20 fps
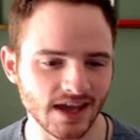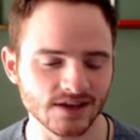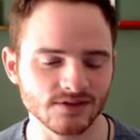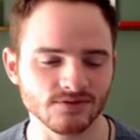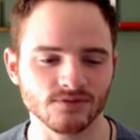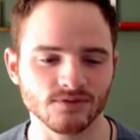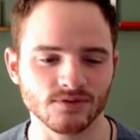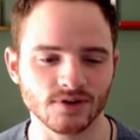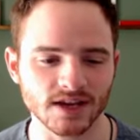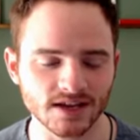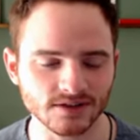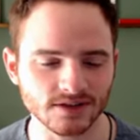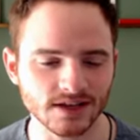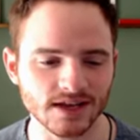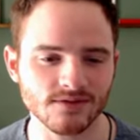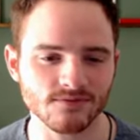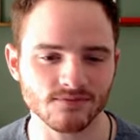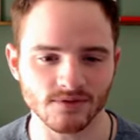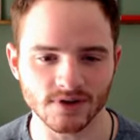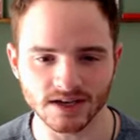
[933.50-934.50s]
is
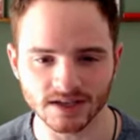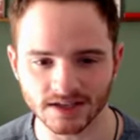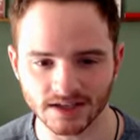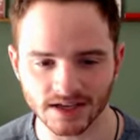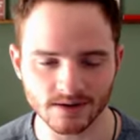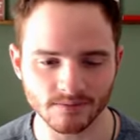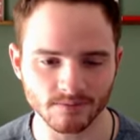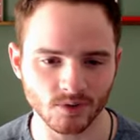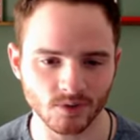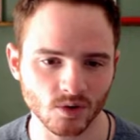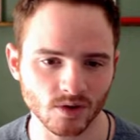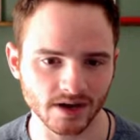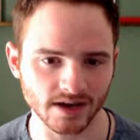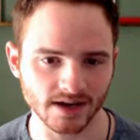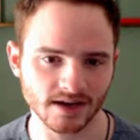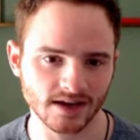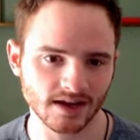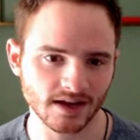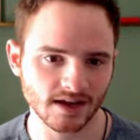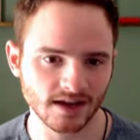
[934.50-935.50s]
really, really
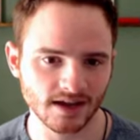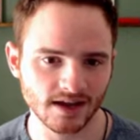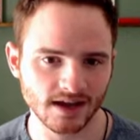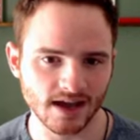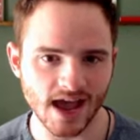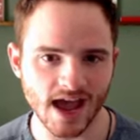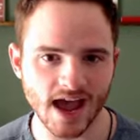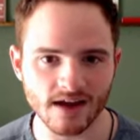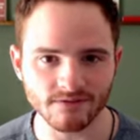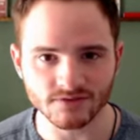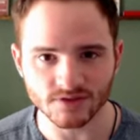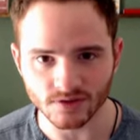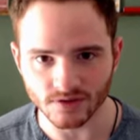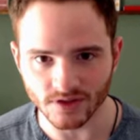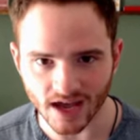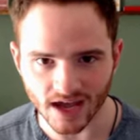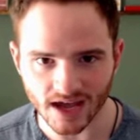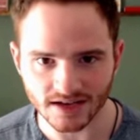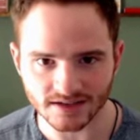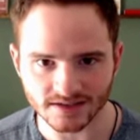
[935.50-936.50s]
important. After
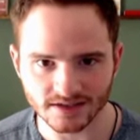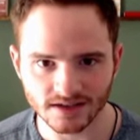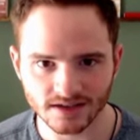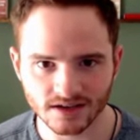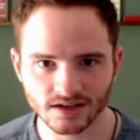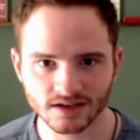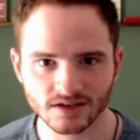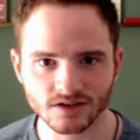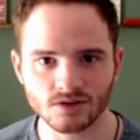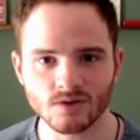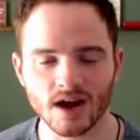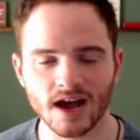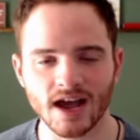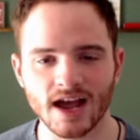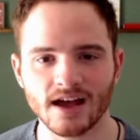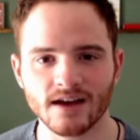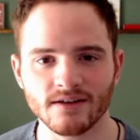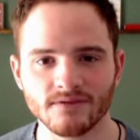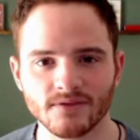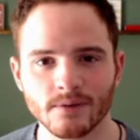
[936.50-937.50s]
that, you
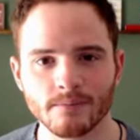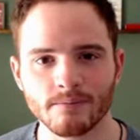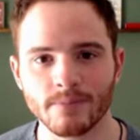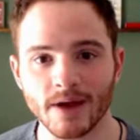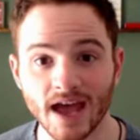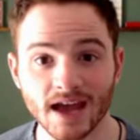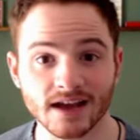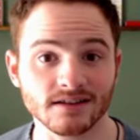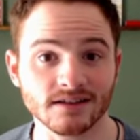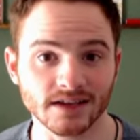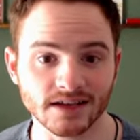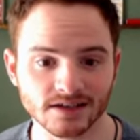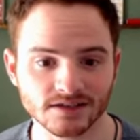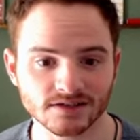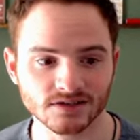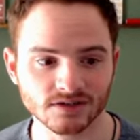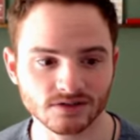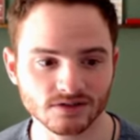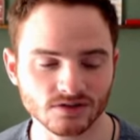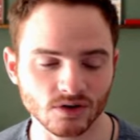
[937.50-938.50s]
have
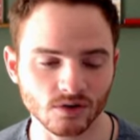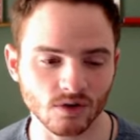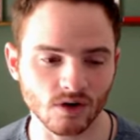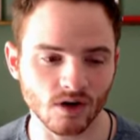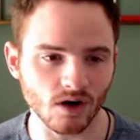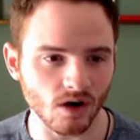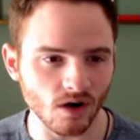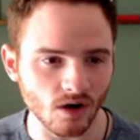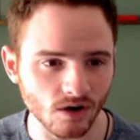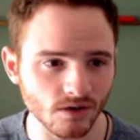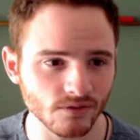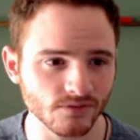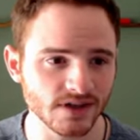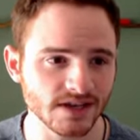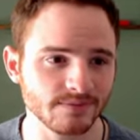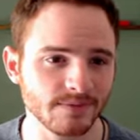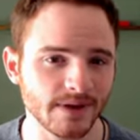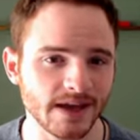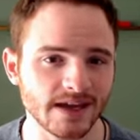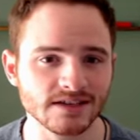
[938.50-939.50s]
backlinks. So all
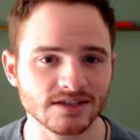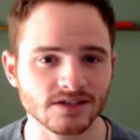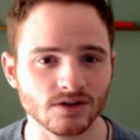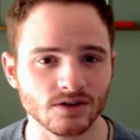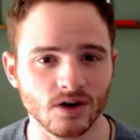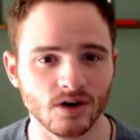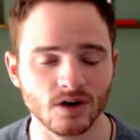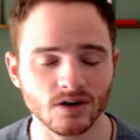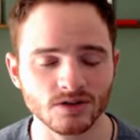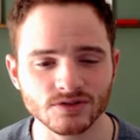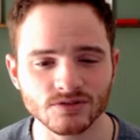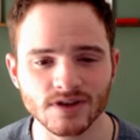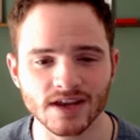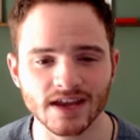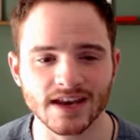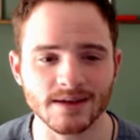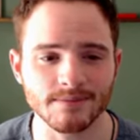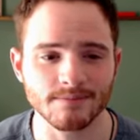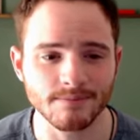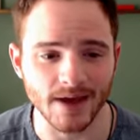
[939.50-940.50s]
these pages are also
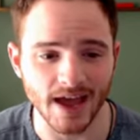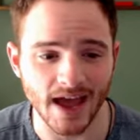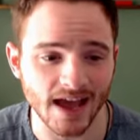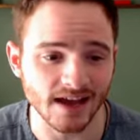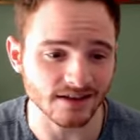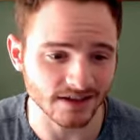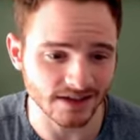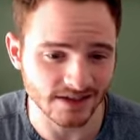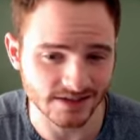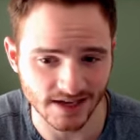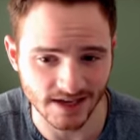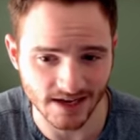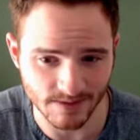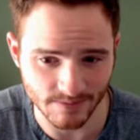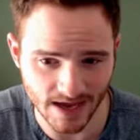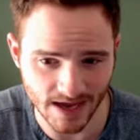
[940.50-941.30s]
getting backlinks, I